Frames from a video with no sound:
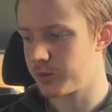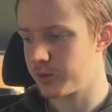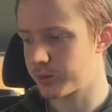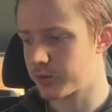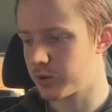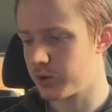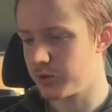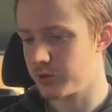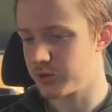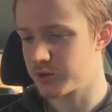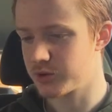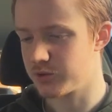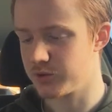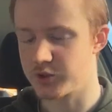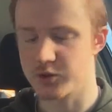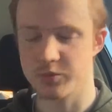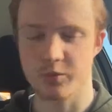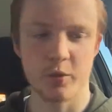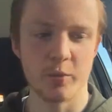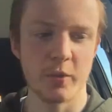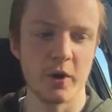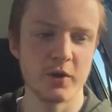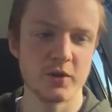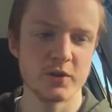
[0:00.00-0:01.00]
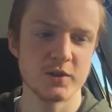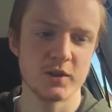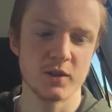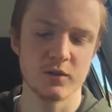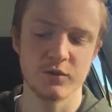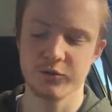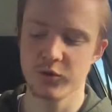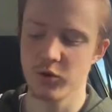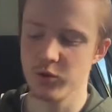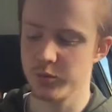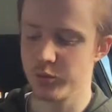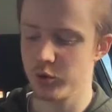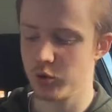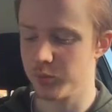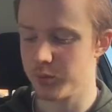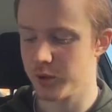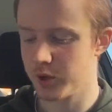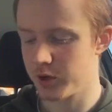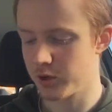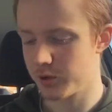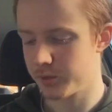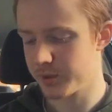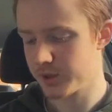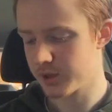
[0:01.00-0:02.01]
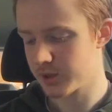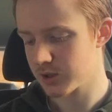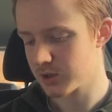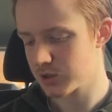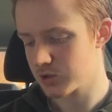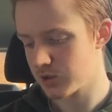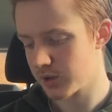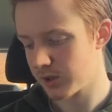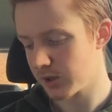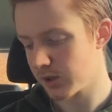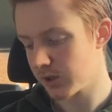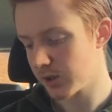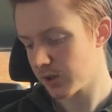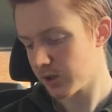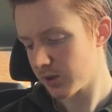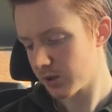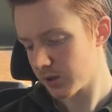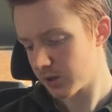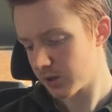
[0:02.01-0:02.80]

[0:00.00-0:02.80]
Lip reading: poster is promoting a football biopic trailer.